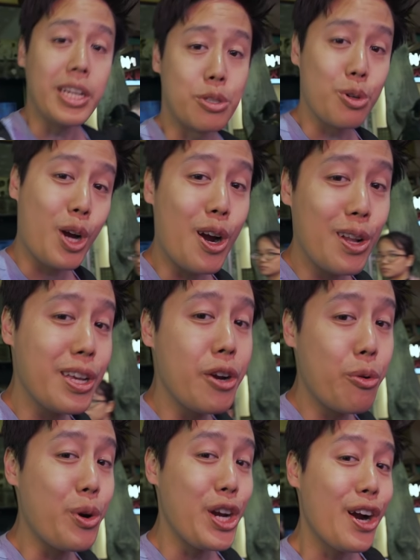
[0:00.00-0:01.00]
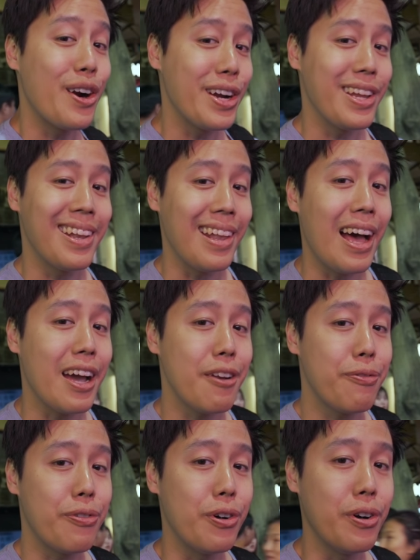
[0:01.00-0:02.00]
so currently we are in line
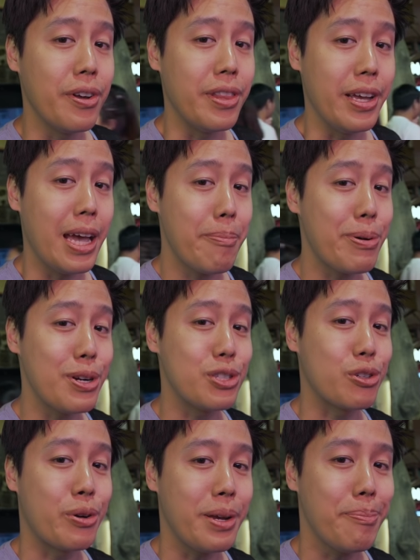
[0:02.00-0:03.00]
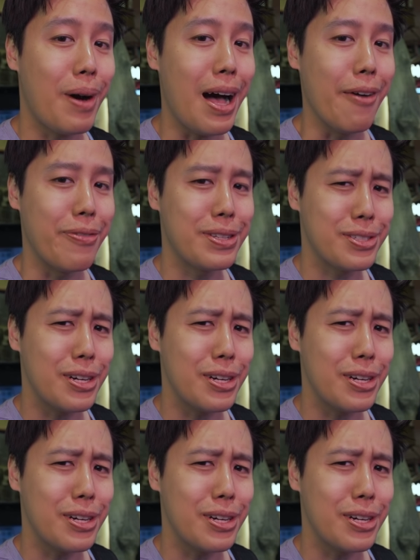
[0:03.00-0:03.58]
for the Emperor's Cream Puff. It's